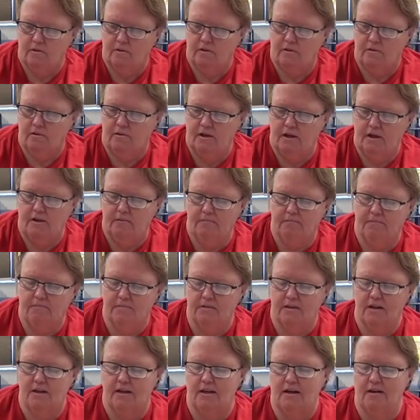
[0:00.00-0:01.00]
All right,
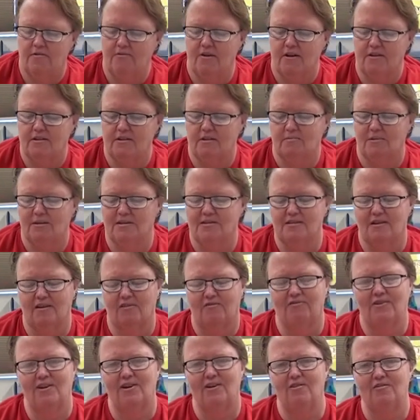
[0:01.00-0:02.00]
and I thought to
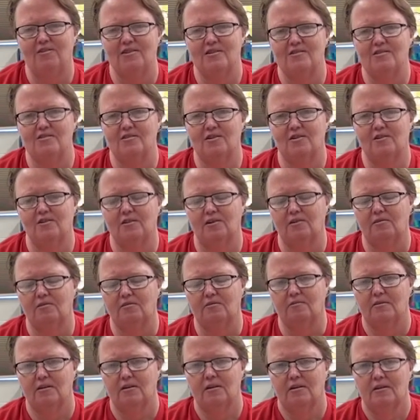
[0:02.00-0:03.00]
myself, you know, this
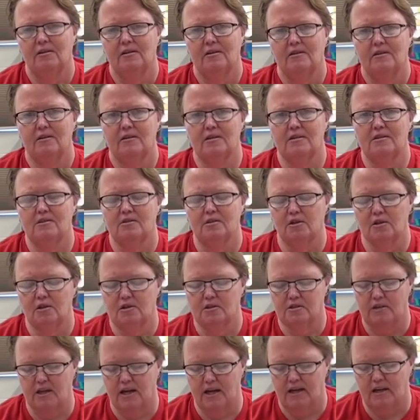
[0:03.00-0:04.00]
circle, this
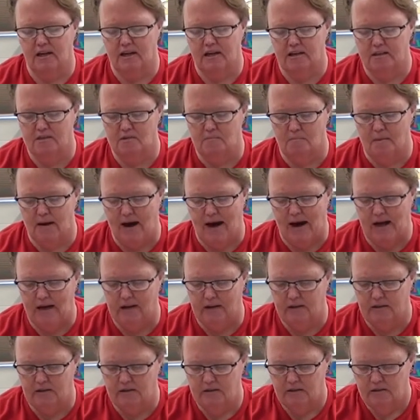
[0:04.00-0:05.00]
looks like his
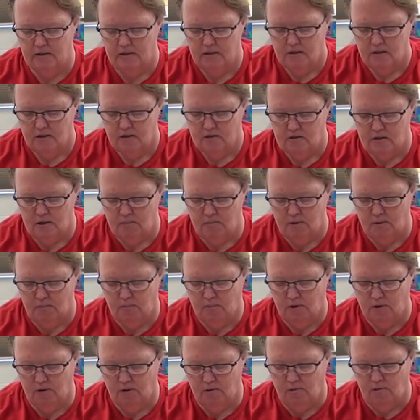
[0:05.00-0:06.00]
back. So I'm gonna
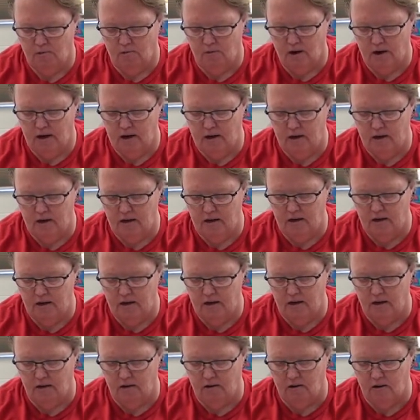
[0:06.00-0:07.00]
put it right
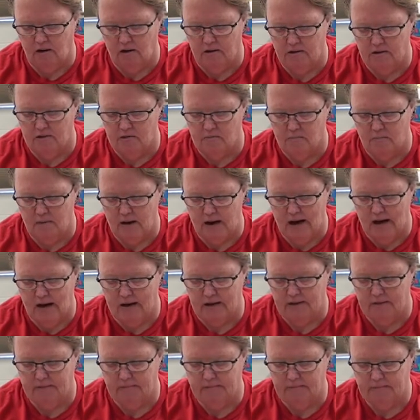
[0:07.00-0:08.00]
here on his
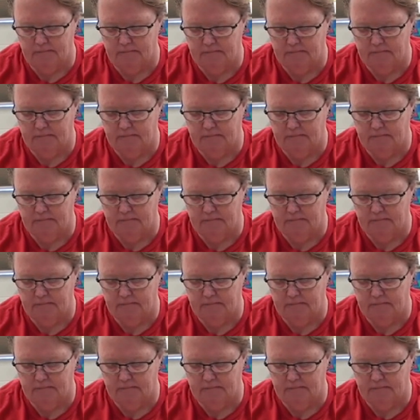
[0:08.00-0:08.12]
back.